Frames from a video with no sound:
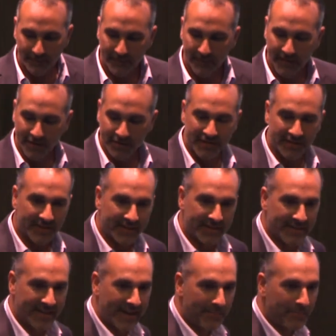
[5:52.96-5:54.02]
Here's an
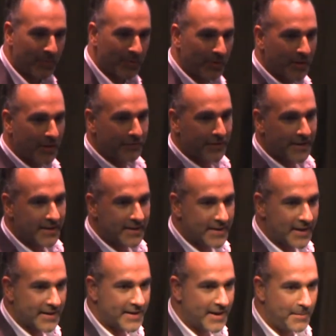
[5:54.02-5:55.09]
example of
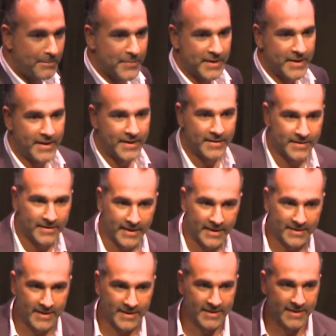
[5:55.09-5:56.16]
a company
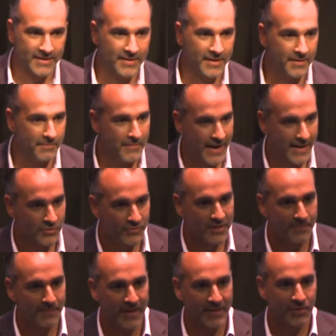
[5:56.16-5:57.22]
that is in the mattress
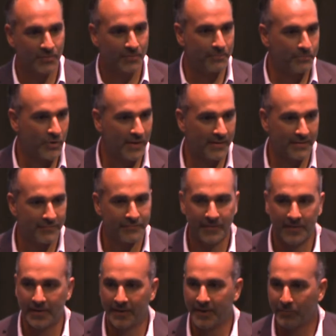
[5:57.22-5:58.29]
space. You're probably,
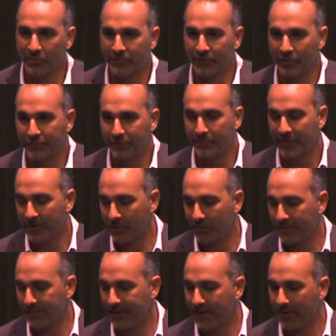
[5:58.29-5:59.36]
a number of you are familiar
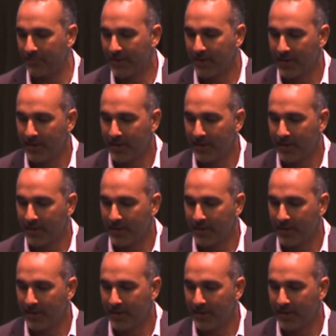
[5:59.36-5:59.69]
with them.